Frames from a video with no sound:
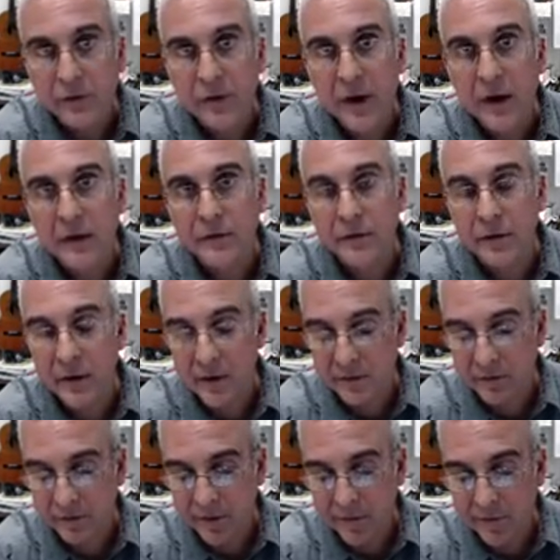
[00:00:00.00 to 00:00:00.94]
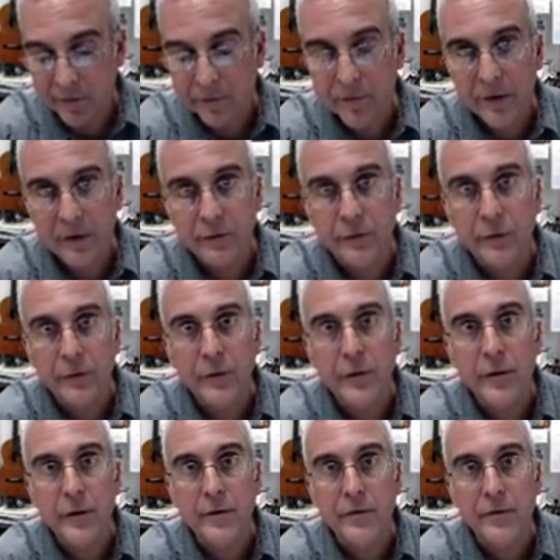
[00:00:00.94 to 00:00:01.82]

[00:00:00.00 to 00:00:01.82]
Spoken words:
axons of the facial nerve